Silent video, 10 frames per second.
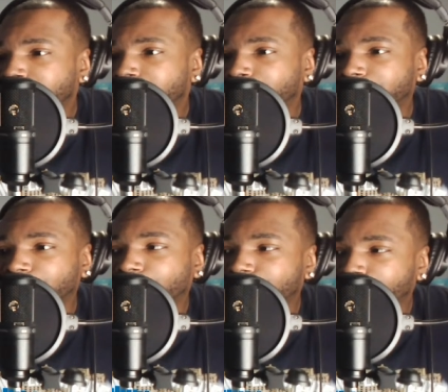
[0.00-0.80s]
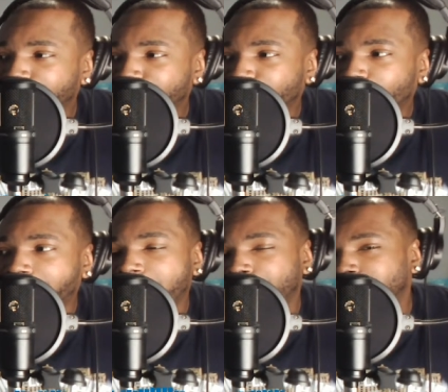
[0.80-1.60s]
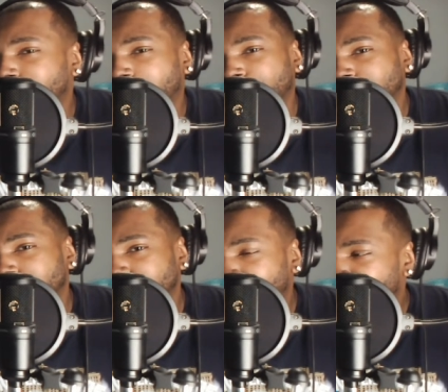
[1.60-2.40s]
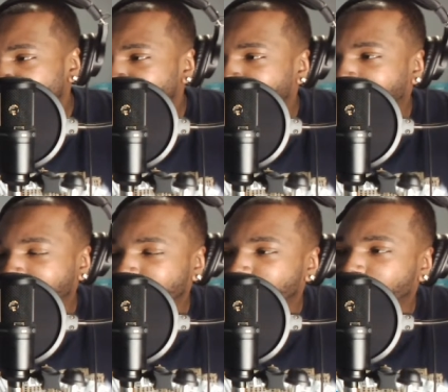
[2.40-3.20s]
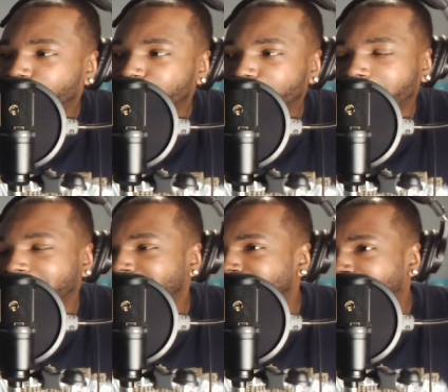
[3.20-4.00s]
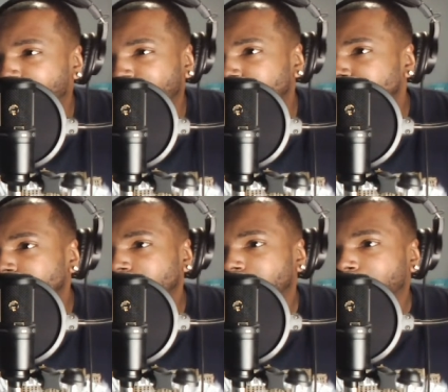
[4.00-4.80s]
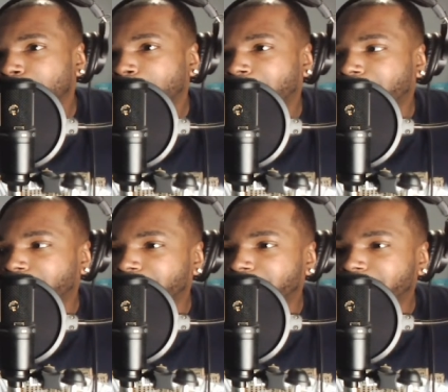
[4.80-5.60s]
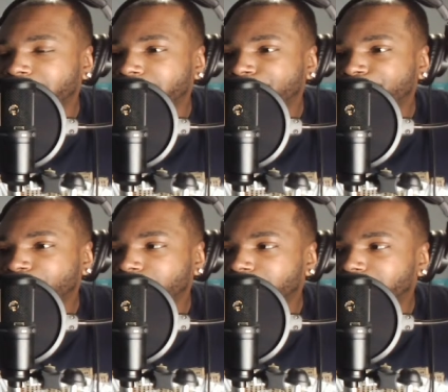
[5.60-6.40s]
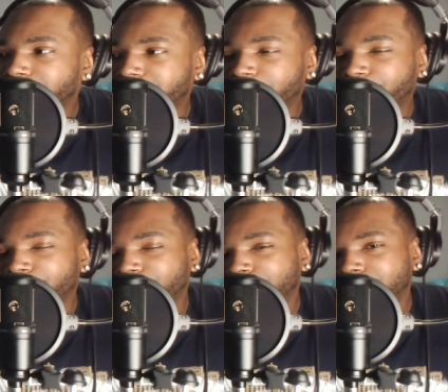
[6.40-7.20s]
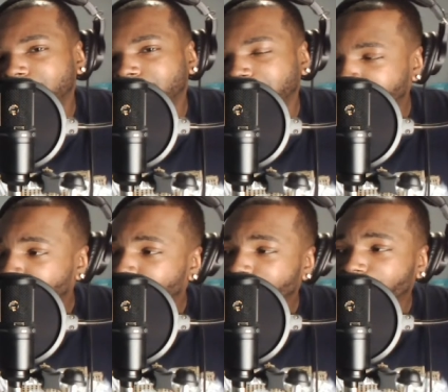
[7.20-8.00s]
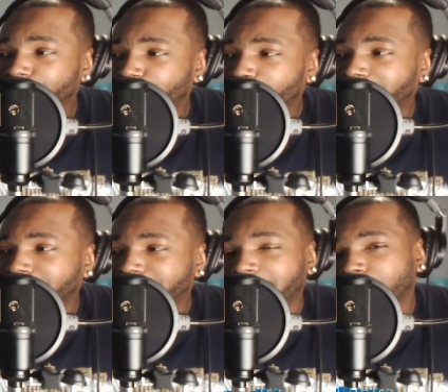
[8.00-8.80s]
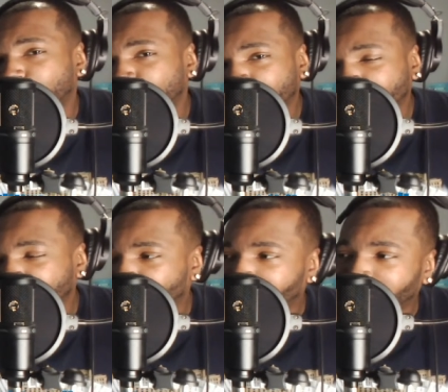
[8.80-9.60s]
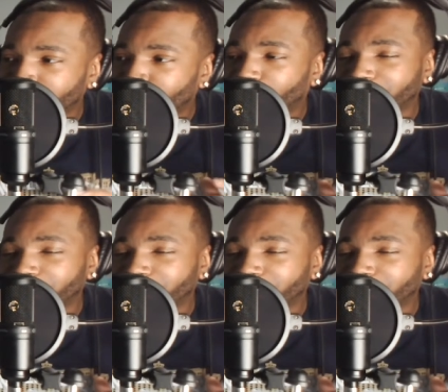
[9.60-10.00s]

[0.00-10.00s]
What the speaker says: but it all depends on what happened in April. As long as the cases don't spike in April and it still continues to be like a downward trend, or that they shown